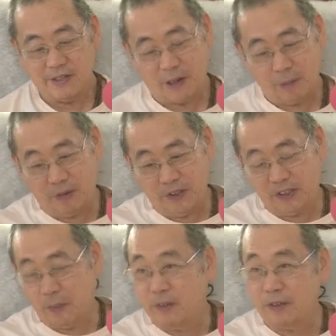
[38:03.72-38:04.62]
Completely
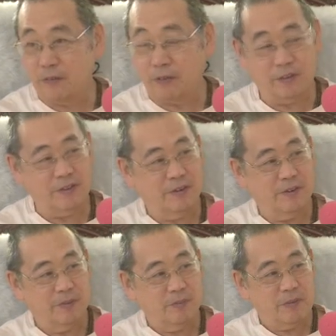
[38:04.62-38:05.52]
something different.
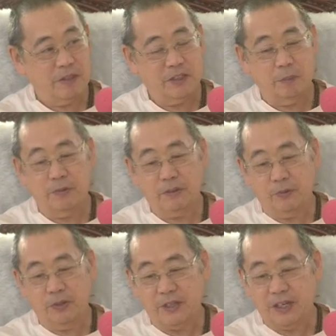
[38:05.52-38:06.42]
Simply to
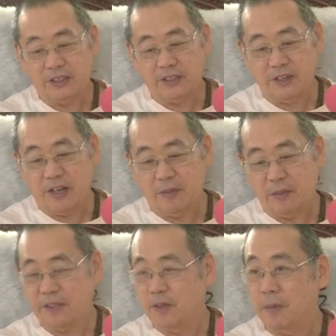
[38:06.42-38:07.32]
realize they're not in the
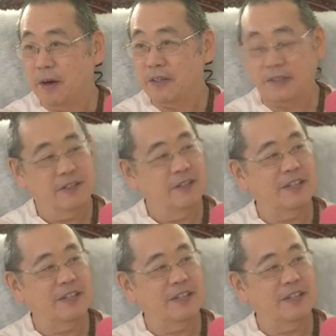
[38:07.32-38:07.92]
material body,